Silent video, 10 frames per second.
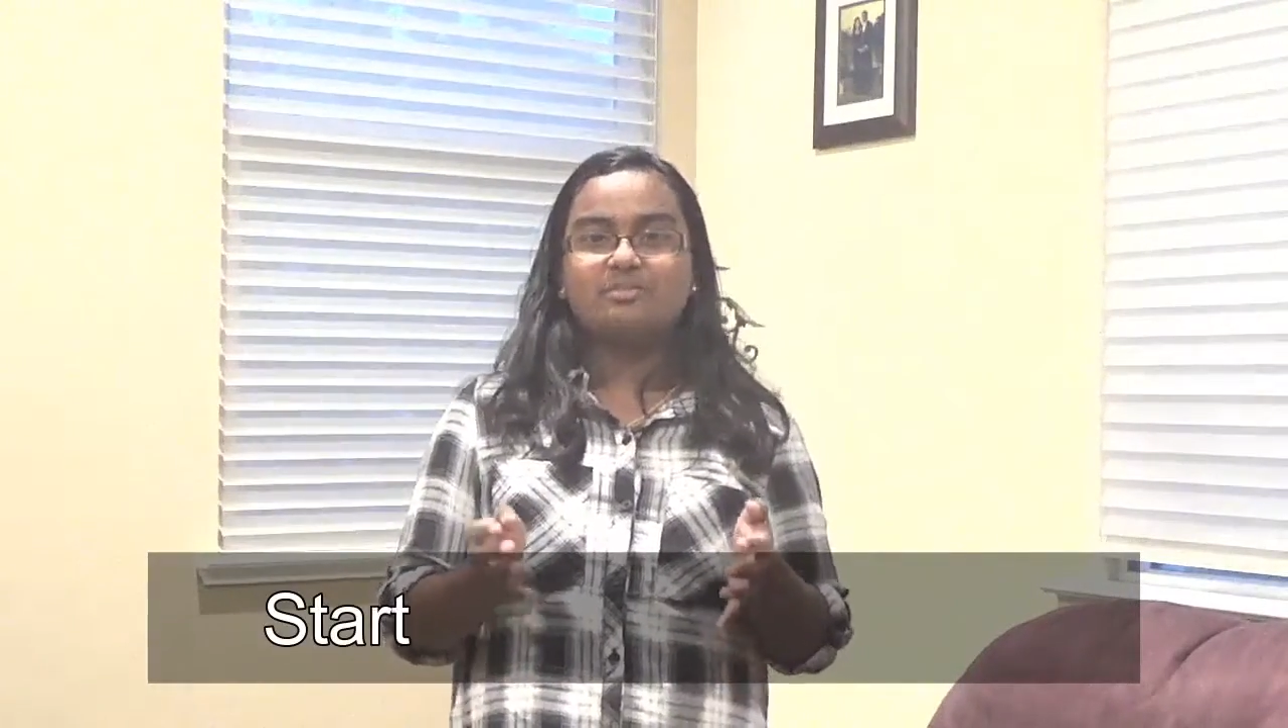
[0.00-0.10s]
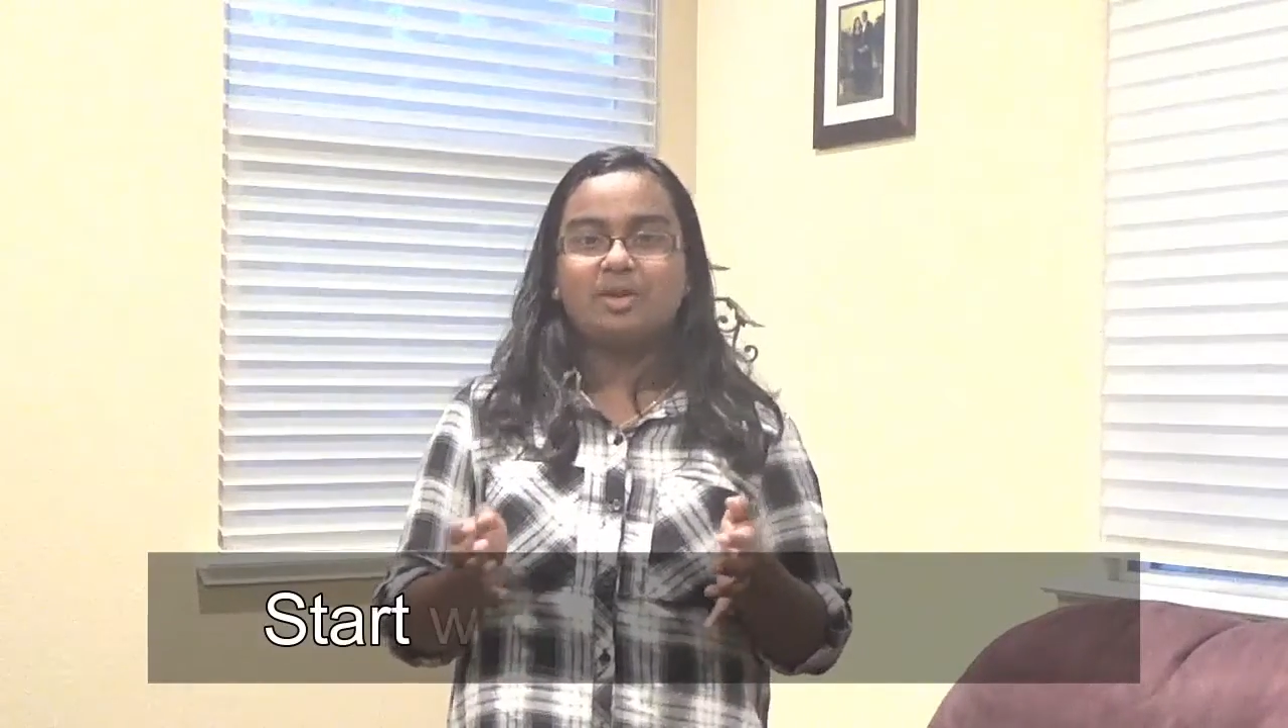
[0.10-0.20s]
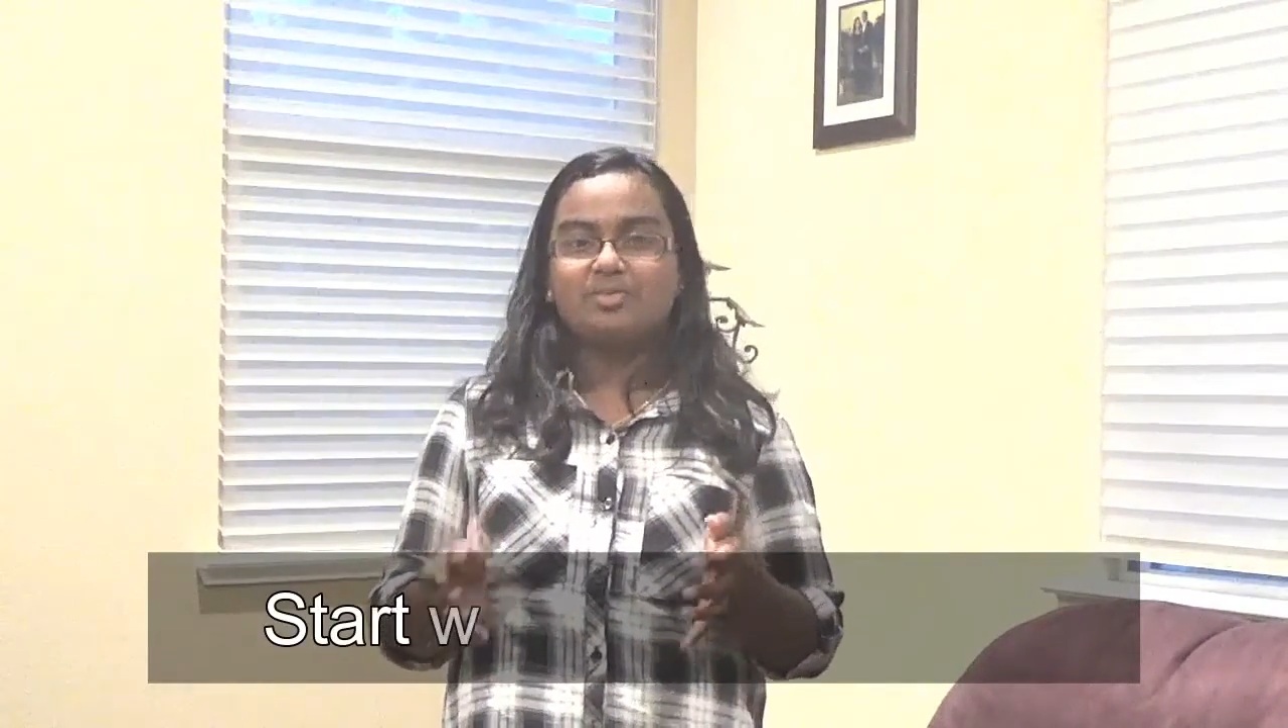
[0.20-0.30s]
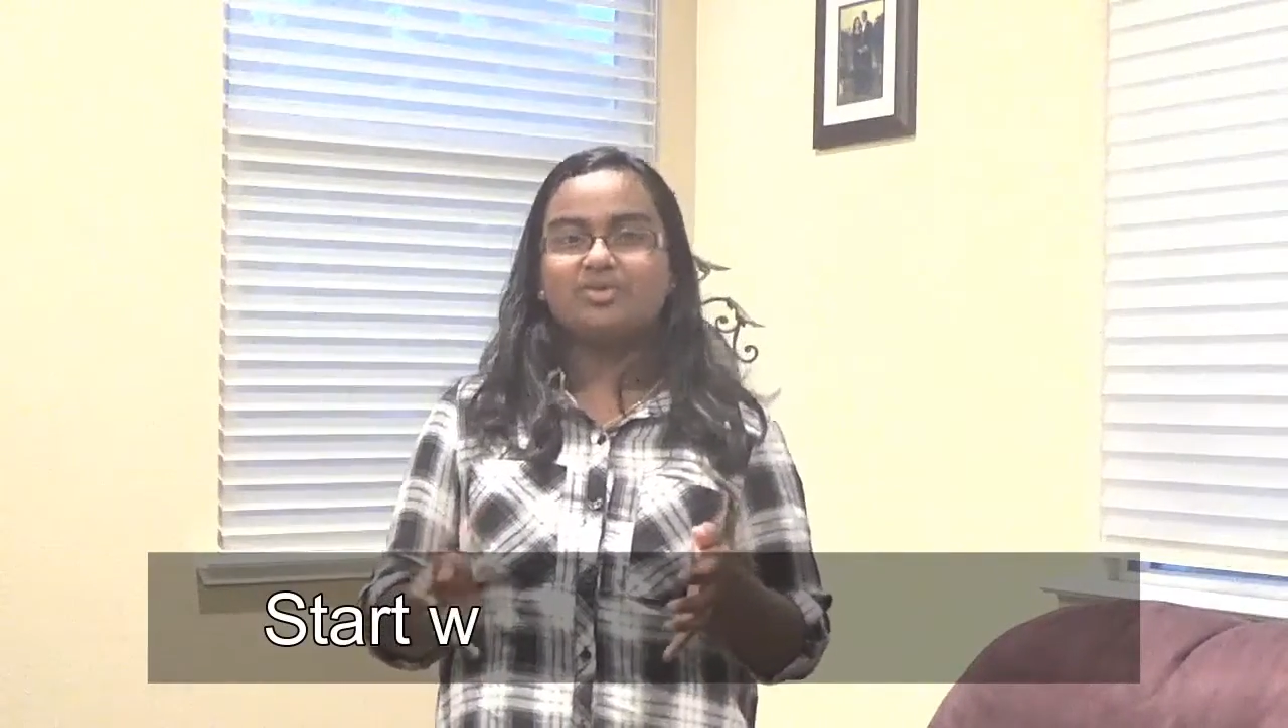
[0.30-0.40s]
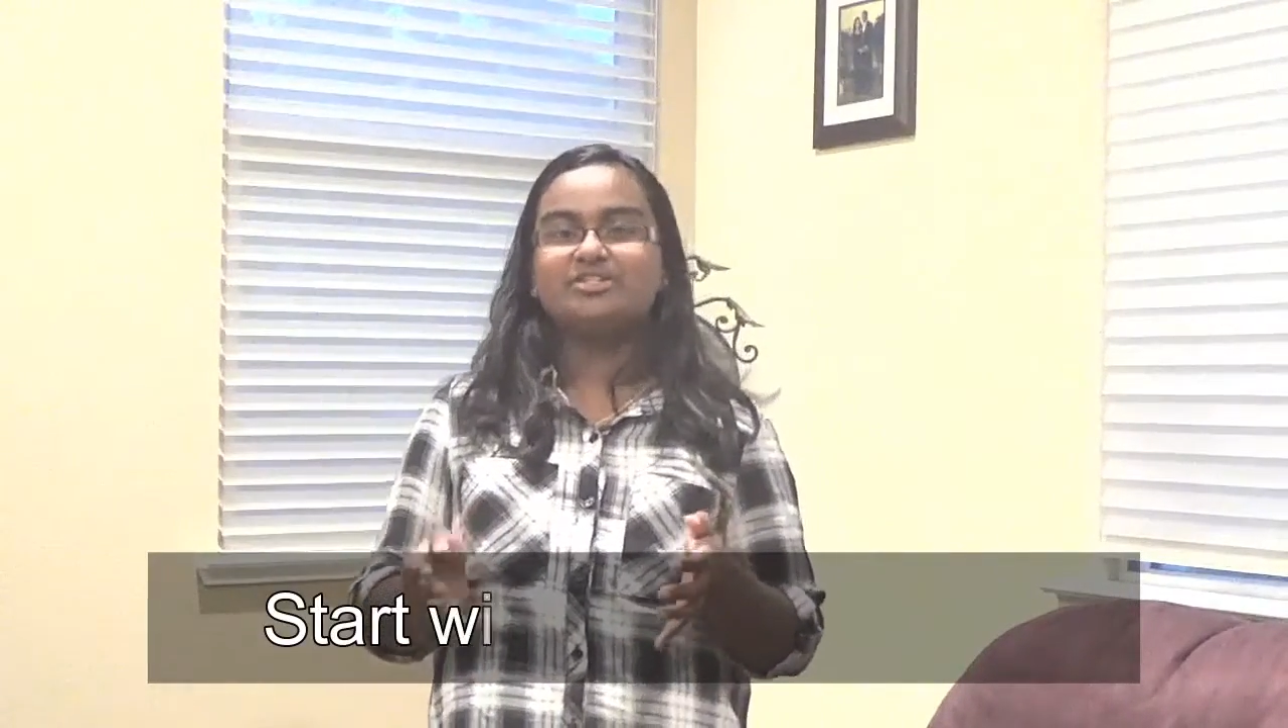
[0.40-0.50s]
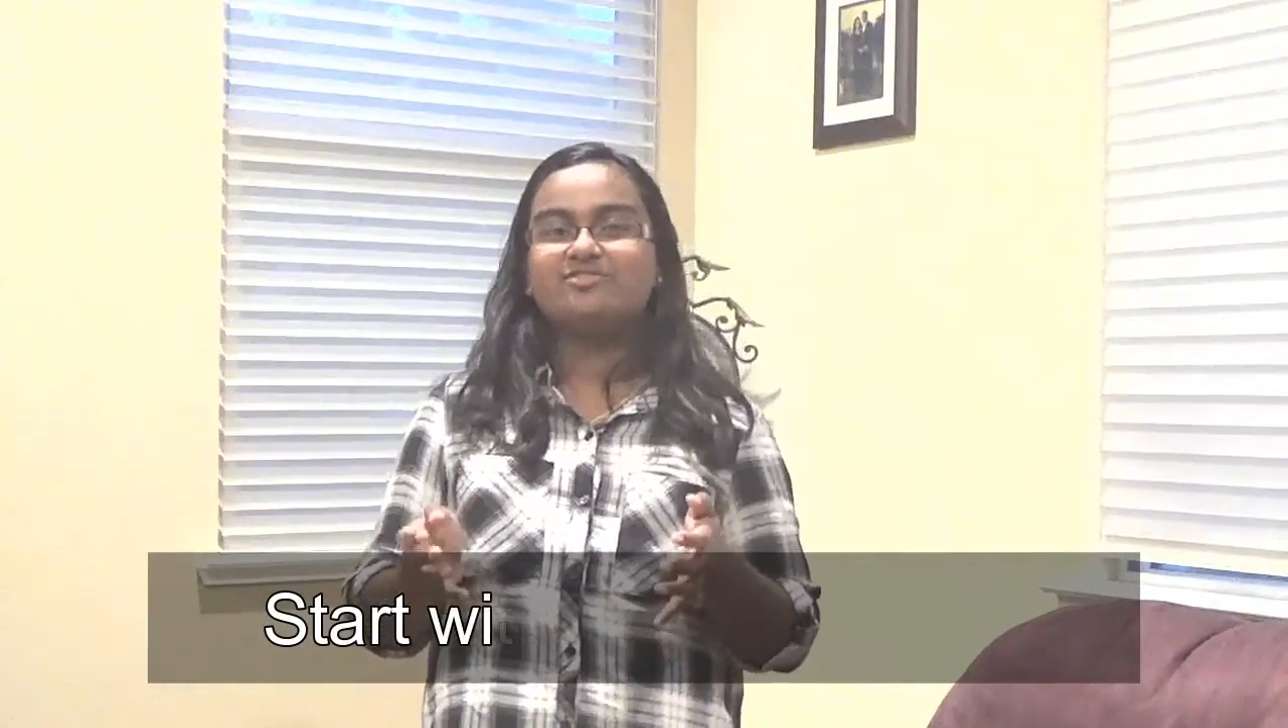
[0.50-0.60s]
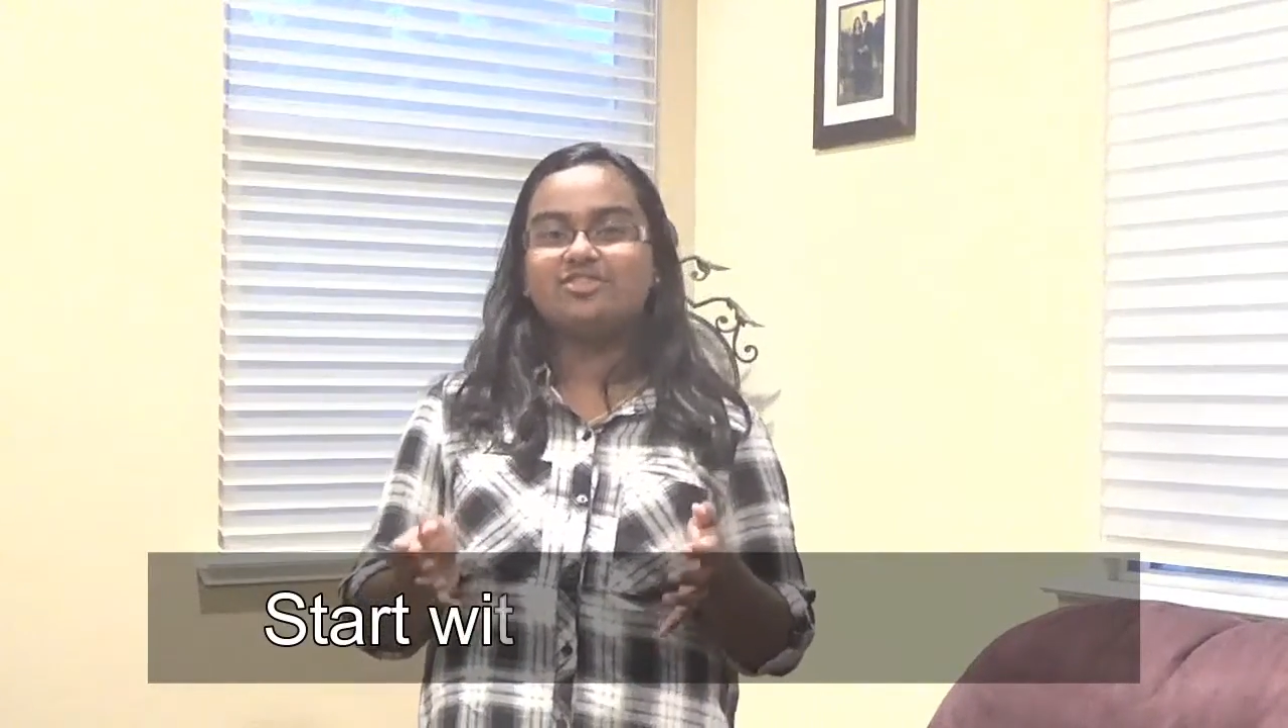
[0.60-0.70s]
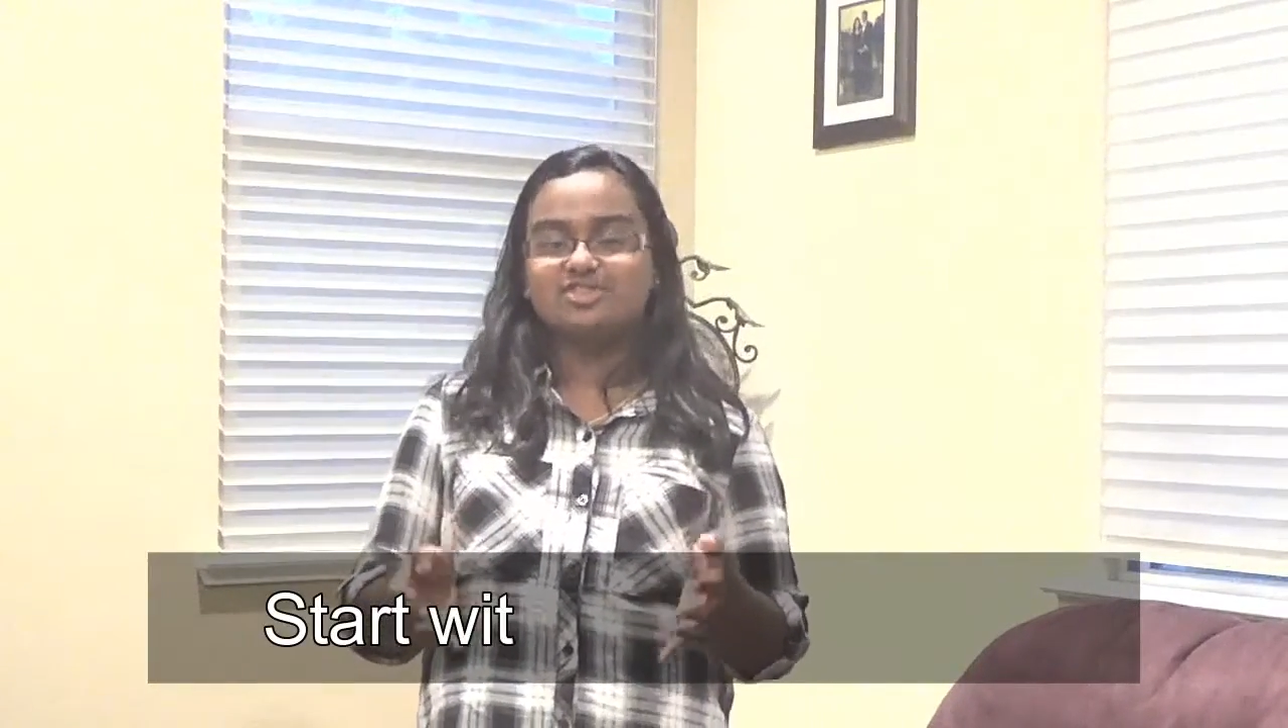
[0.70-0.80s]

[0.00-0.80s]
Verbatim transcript: memories of the